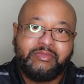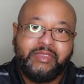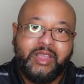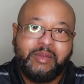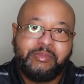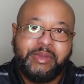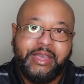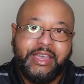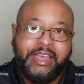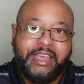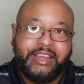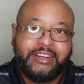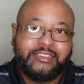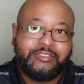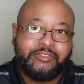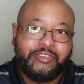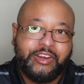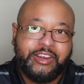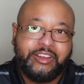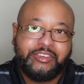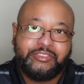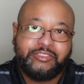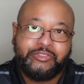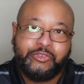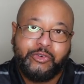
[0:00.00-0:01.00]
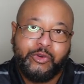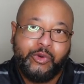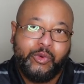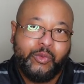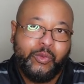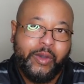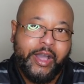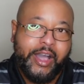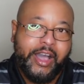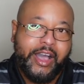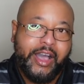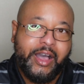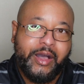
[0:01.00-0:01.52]
I've been had this fragrance for a
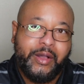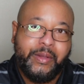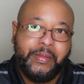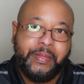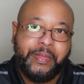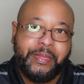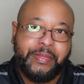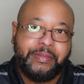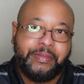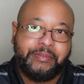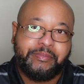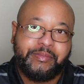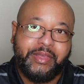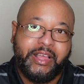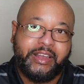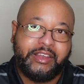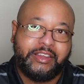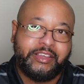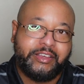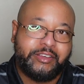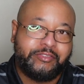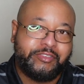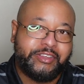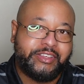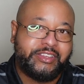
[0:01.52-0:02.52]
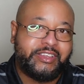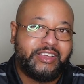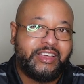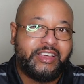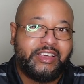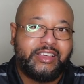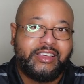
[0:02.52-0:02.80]
while. I love it.